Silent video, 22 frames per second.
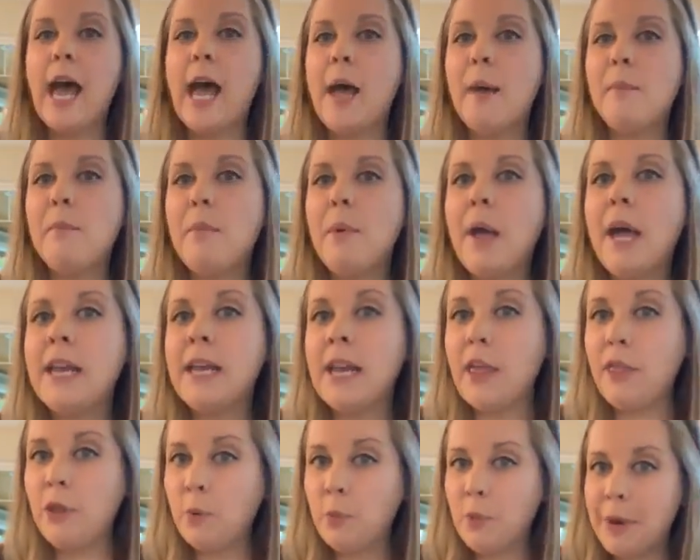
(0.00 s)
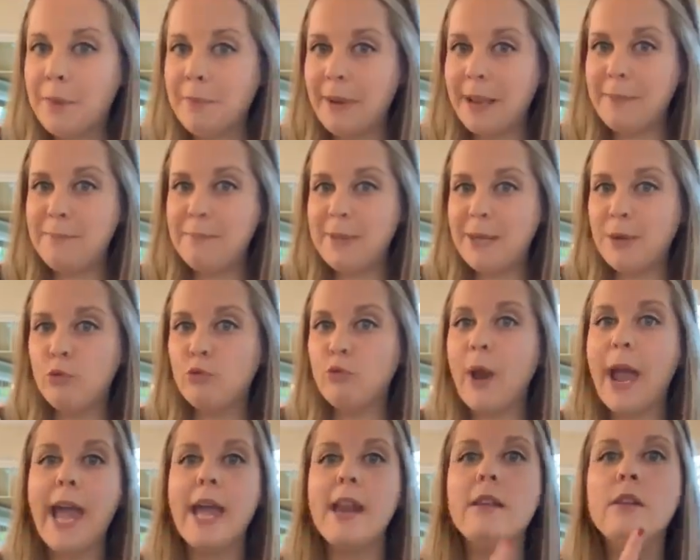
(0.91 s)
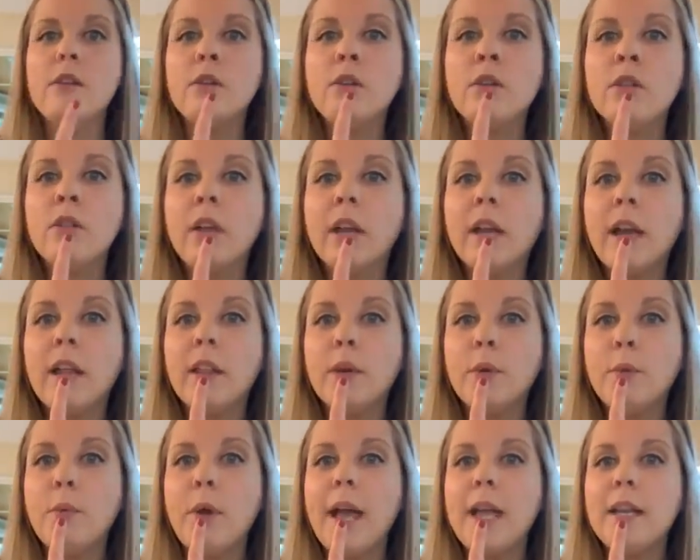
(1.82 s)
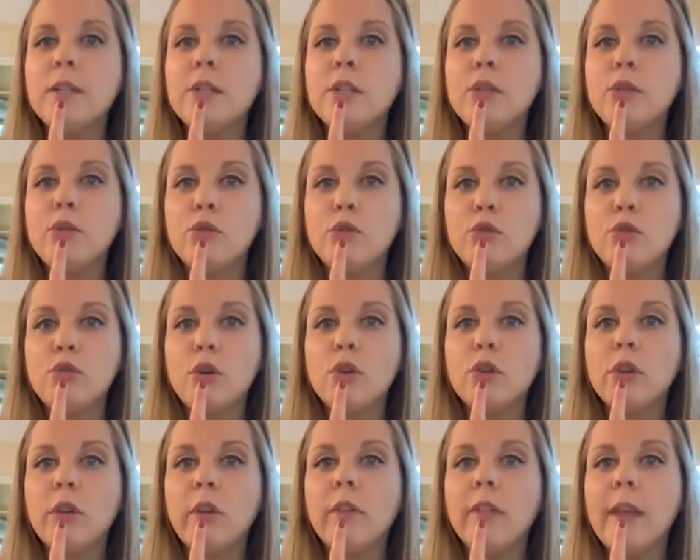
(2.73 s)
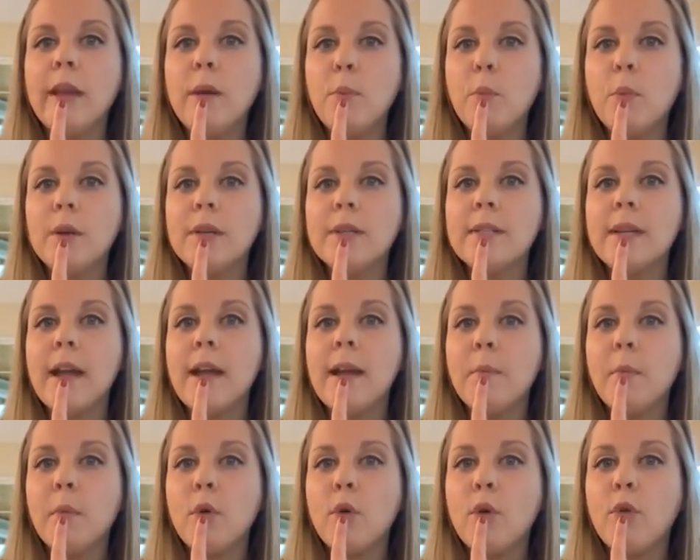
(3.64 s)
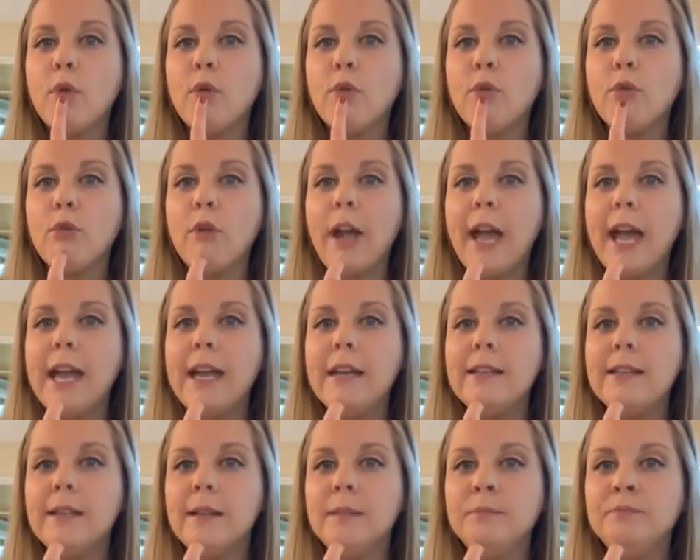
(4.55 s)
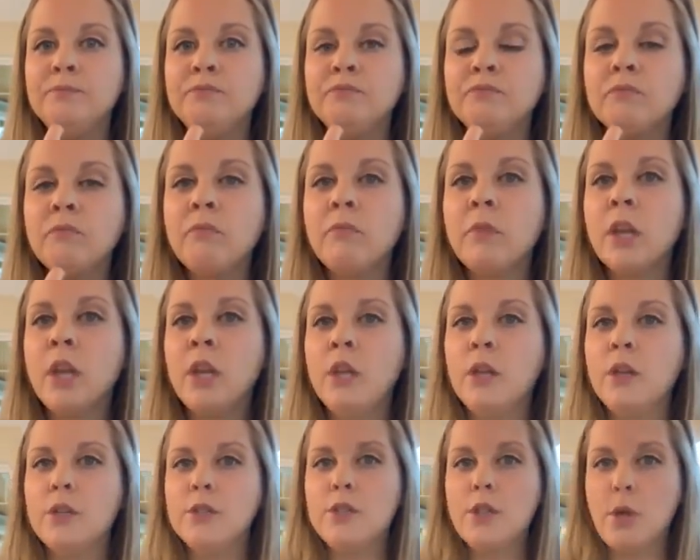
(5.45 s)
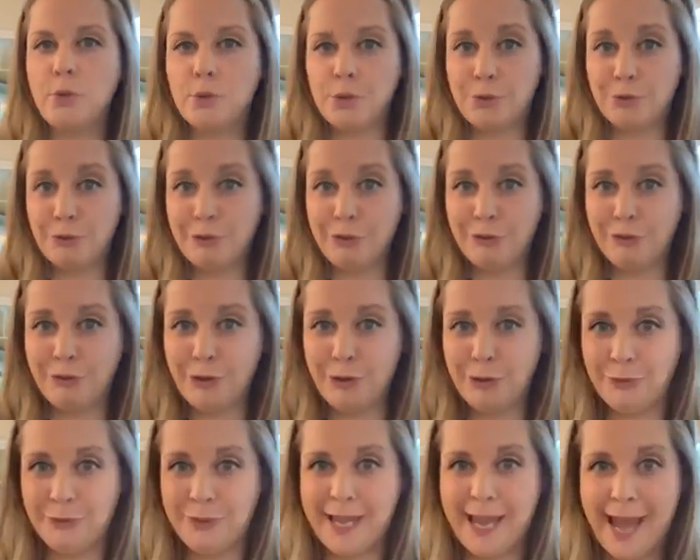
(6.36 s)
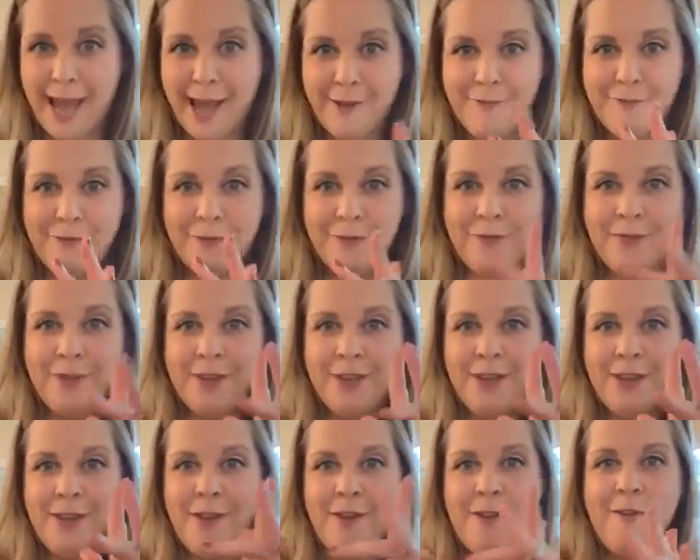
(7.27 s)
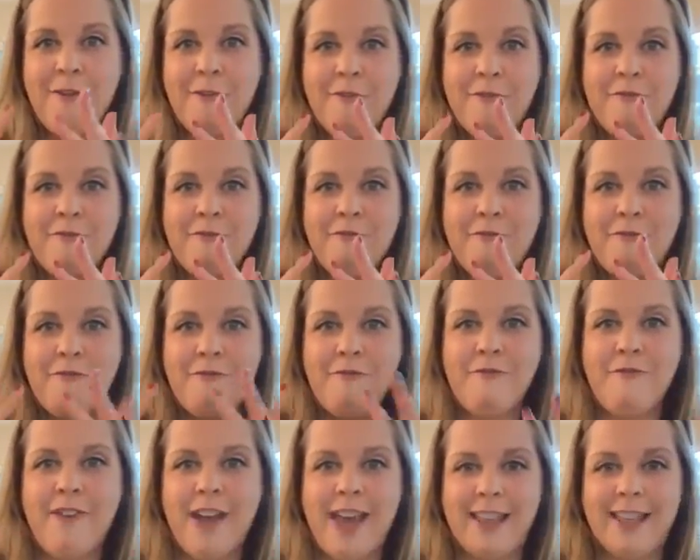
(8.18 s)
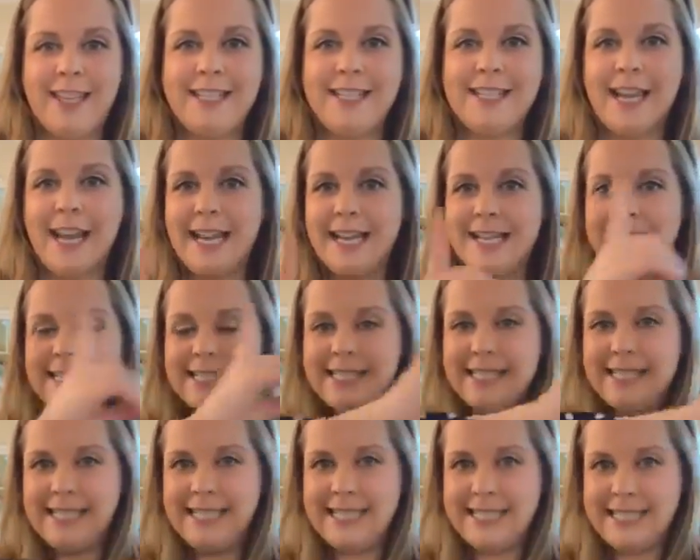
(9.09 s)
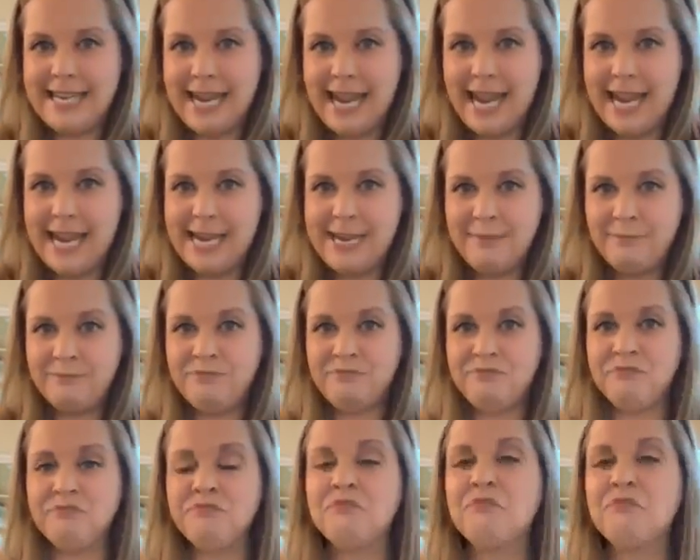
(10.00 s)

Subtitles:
Another one might be red, the color red. So you stroke your lip one time, red. So to review, we have Valentine's Day,